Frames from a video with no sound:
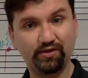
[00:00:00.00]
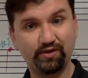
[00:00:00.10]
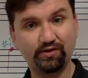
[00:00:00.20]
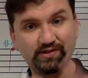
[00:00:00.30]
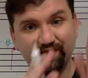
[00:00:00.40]

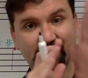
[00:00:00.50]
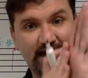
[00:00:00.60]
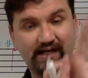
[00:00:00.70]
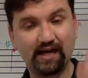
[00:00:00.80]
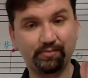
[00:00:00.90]
Those
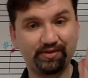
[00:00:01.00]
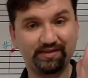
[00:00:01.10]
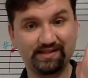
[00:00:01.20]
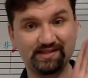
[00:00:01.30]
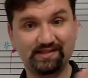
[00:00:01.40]
line up the
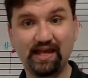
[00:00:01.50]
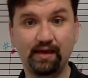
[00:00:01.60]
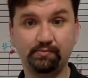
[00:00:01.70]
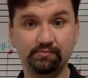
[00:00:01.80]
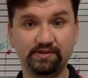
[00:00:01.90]

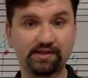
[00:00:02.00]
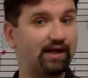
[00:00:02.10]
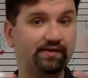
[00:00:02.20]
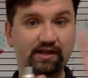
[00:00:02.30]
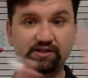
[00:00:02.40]
stems,
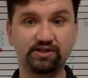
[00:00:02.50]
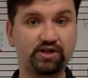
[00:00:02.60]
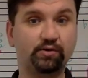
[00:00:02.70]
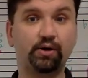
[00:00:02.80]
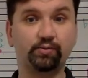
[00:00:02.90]
and they just
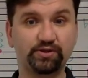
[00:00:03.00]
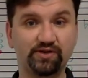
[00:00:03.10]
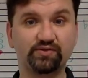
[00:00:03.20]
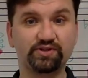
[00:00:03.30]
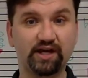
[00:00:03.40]
go on
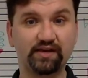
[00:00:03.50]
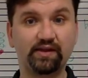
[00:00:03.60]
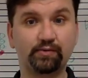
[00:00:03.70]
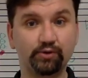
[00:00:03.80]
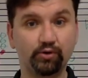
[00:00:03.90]
whichever side they
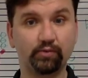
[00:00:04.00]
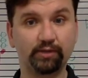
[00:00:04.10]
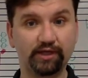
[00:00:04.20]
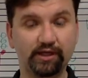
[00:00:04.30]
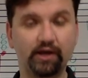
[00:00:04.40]
would
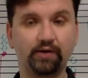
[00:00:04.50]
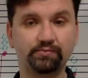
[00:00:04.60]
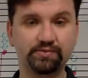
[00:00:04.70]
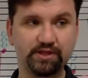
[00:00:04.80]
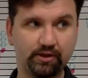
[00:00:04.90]
normally go.
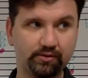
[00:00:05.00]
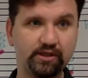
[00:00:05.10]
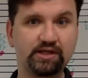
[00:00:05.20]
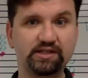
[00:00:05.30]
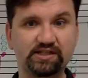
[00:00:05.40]
So
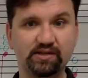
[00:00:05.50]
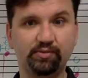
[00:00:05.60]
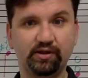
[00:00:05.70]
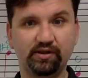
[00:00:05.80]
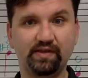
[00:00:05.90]

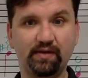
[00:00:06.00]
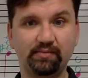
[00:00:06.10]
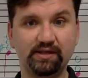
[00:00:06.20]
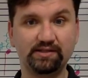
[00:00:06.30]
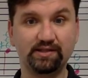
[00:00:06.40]
typically that
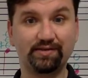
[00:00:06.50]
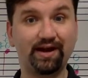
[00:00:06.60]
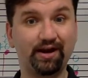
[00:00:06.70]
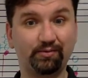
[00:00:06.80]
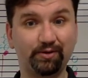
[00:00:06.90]
means that the
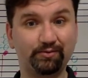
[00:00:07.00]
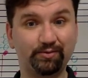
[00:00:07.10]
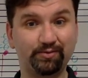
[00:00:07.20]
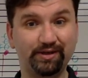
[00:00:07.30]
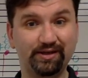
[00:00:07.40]
higher one
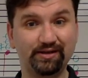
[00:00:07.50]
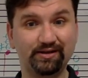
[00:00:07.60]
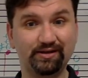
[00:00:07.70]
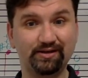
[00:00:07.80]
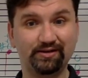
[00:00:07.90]
will be
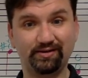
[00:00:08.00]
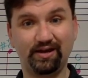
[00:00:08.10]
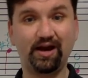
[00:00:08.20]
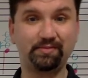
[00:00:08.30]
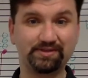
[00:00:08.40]
the
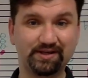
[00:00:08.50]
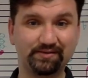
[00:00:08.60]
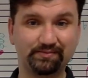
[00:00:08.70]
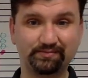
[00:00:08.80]
opposite.